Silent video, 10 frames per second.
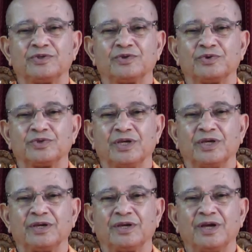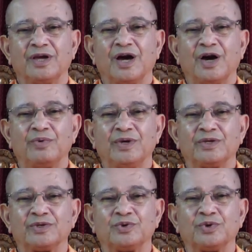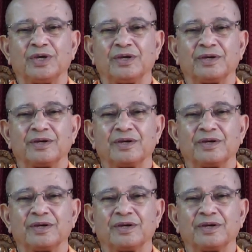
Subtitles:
you see, how he is doing.